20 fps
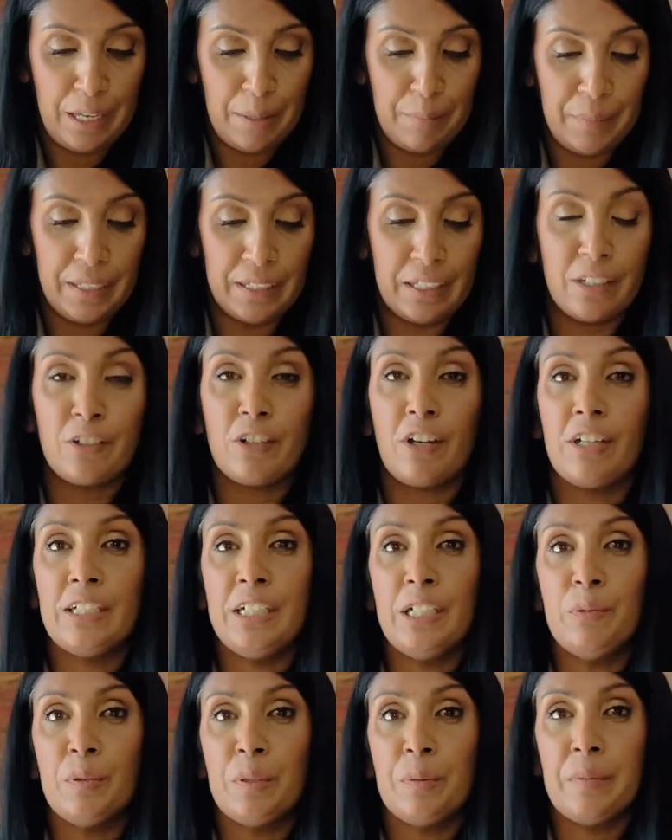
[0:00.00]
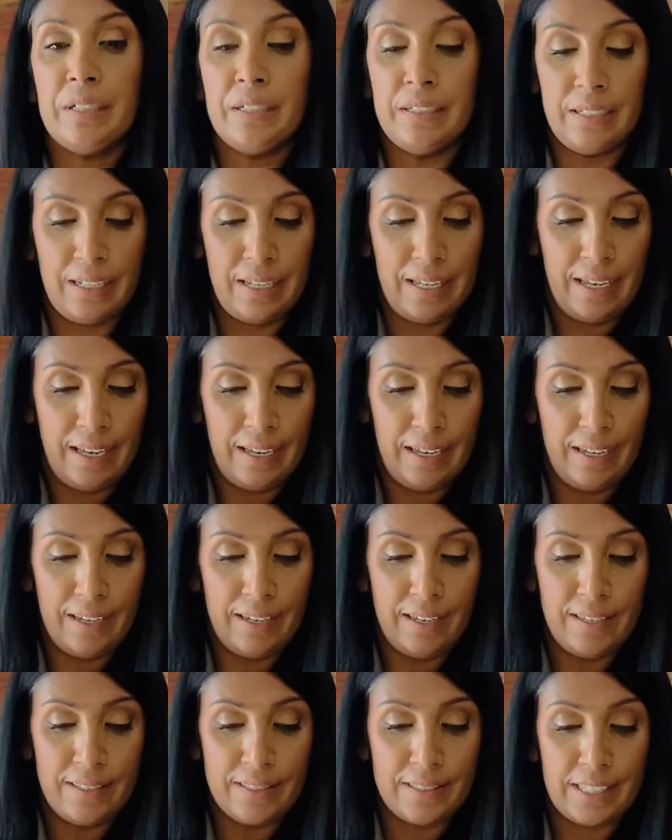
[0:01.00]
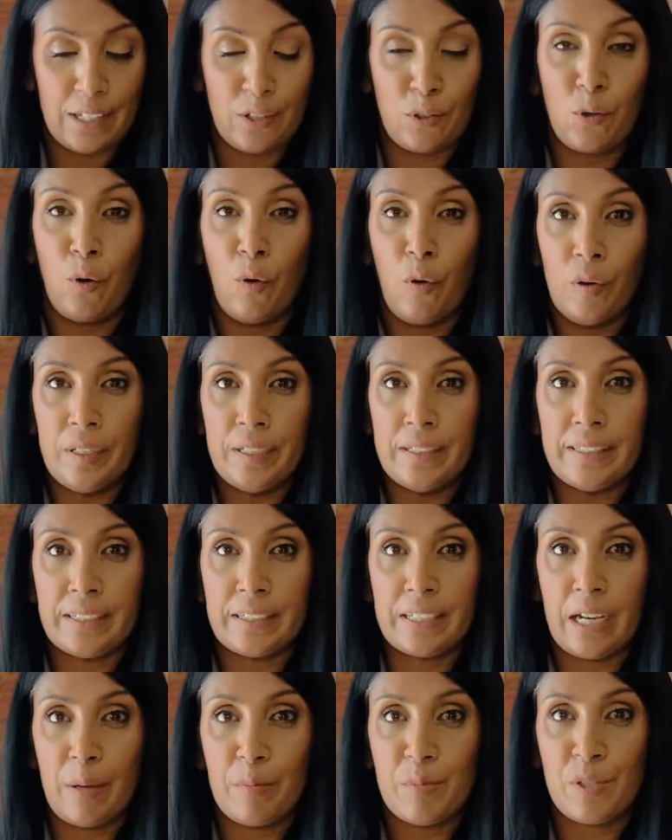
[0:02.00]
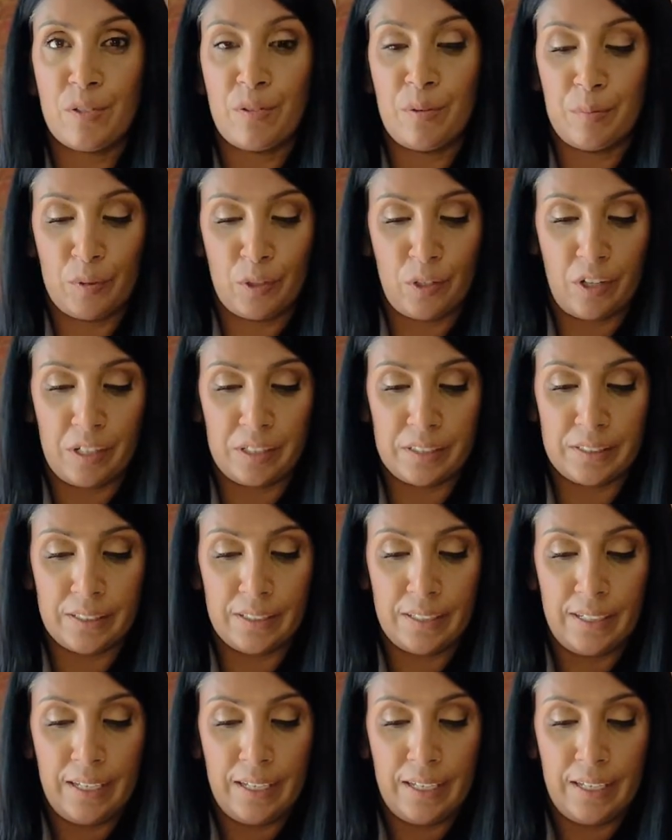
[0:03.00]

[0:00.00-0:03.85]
Being a godly woman is a calling that comes from God.